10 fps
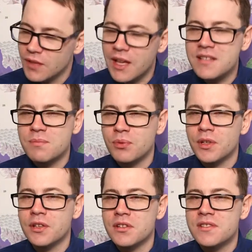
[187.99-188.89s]
That's a pretty
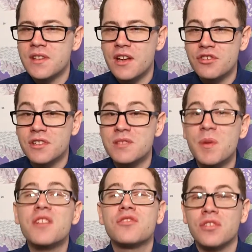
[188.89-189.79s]
good session,
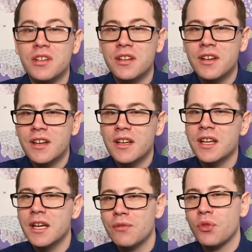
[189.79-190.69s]
especially
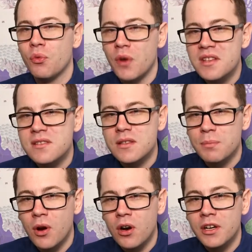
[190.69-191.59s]
if the rest of the
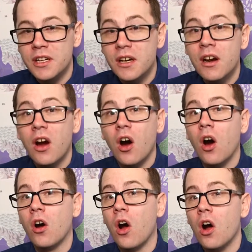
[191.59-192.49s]
party
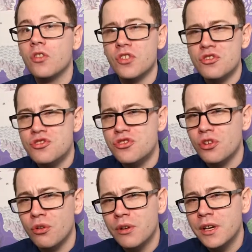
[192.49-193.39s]
are on the
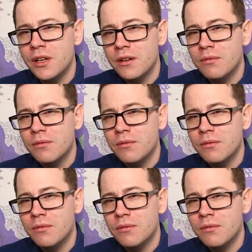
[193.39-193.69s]
jury